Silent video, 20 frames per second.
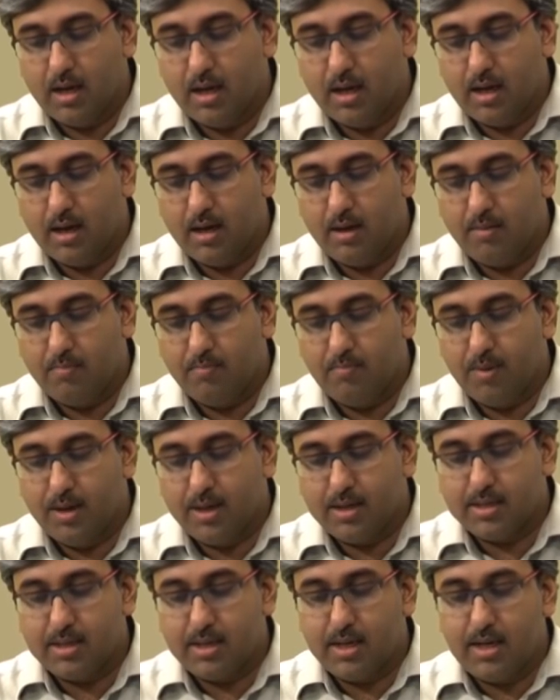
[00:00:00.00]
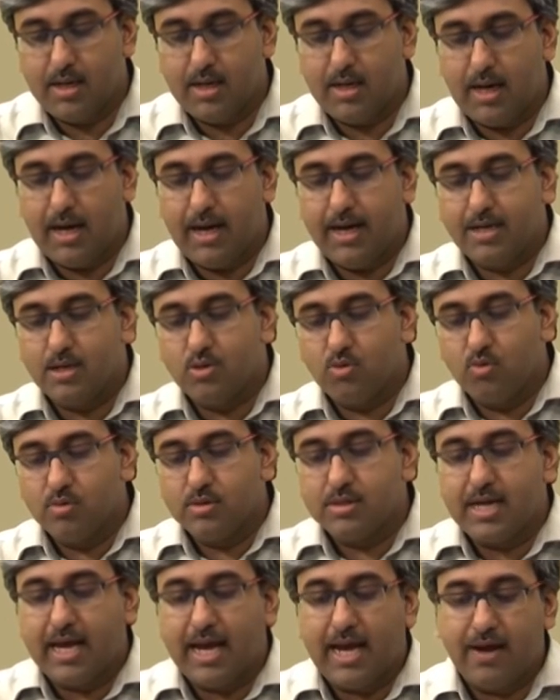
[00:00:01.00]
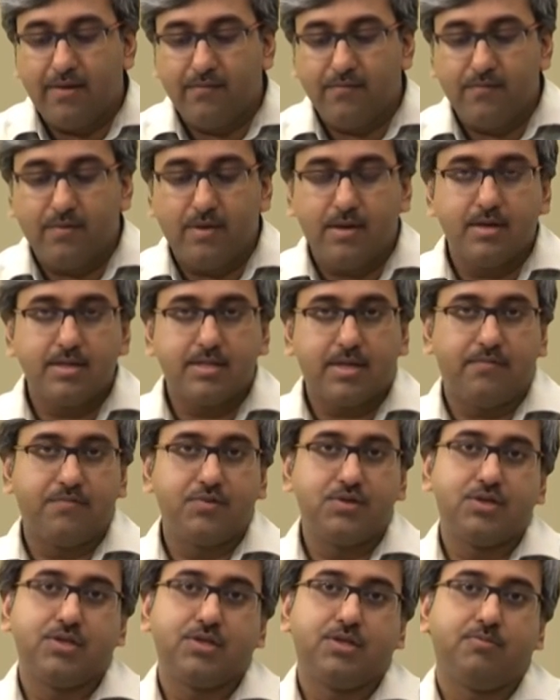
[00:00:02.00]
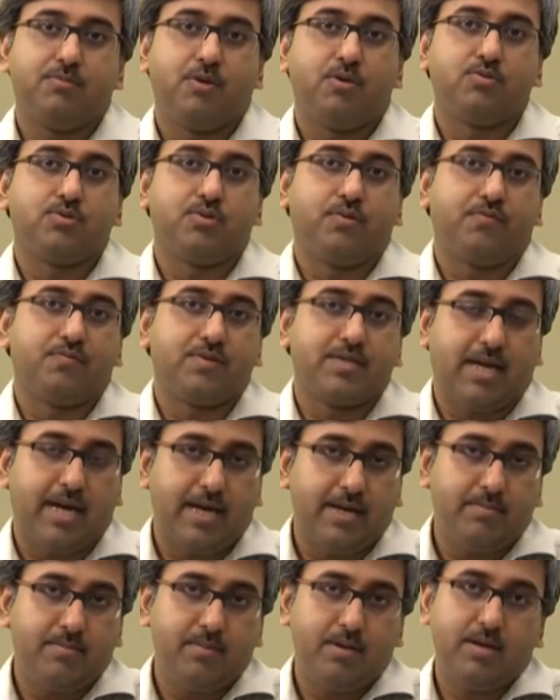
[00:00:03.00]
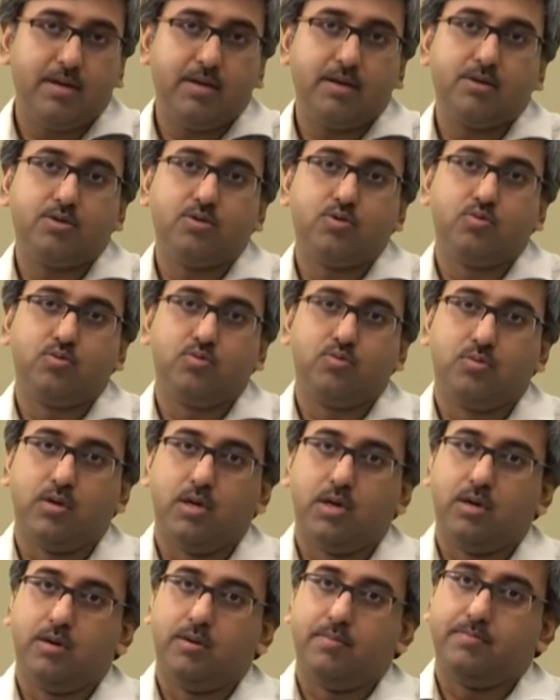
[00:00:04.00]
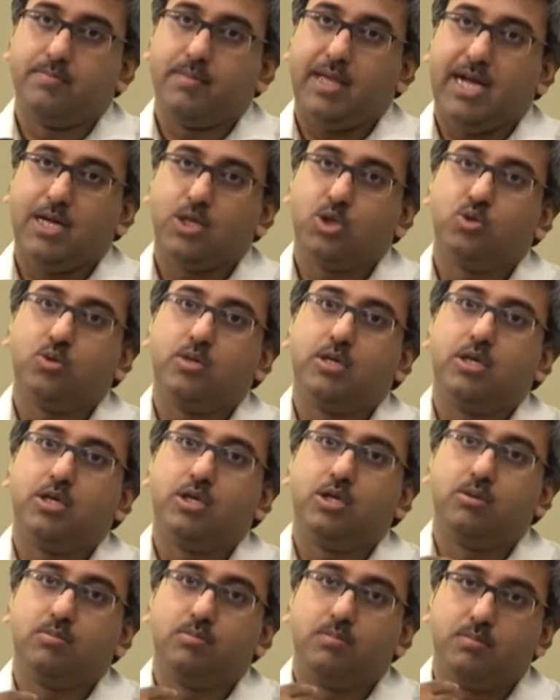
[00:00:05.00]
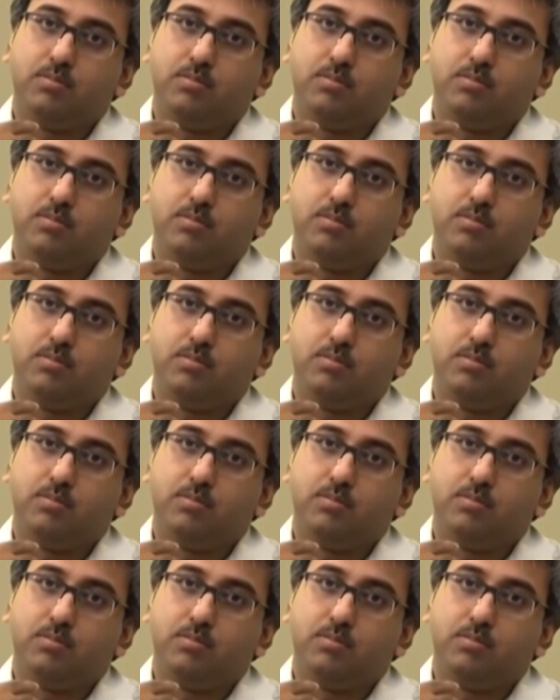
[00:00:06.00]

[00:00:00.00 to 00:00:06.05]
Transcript: But I don't have a sufficient amount of time here to actually